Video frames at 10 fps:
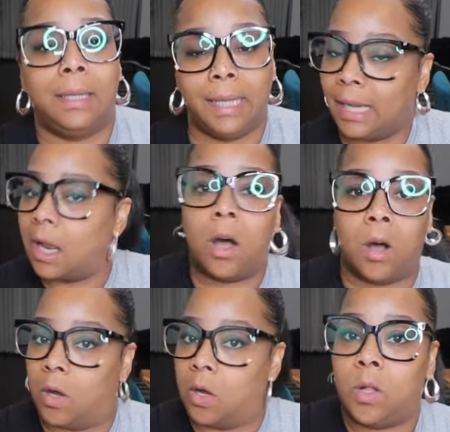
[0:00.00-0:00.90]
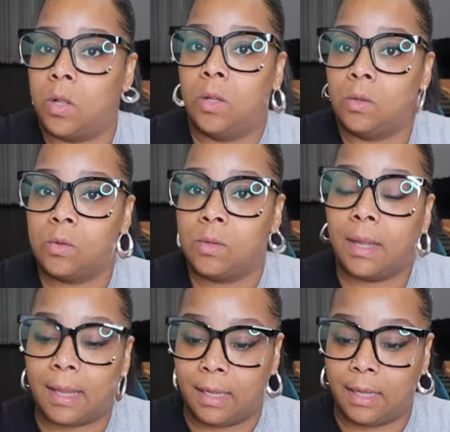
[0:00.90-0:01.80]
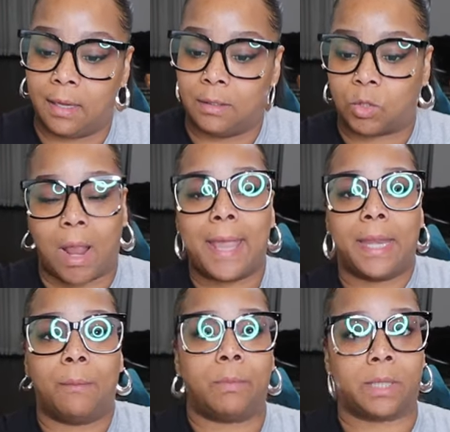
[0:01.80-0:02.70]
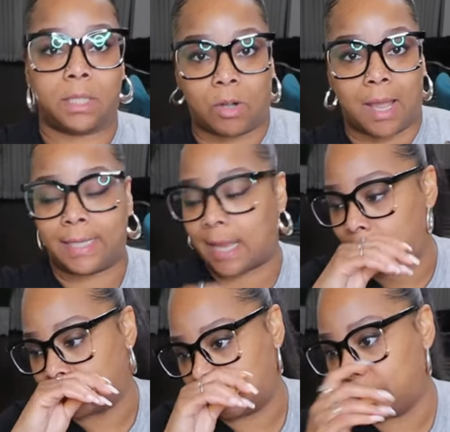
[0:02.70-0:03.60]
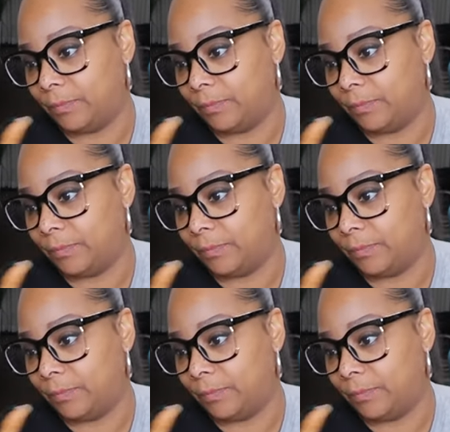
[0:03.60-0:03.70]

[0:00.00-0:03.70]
Get it all and then dry it up with the dry towels.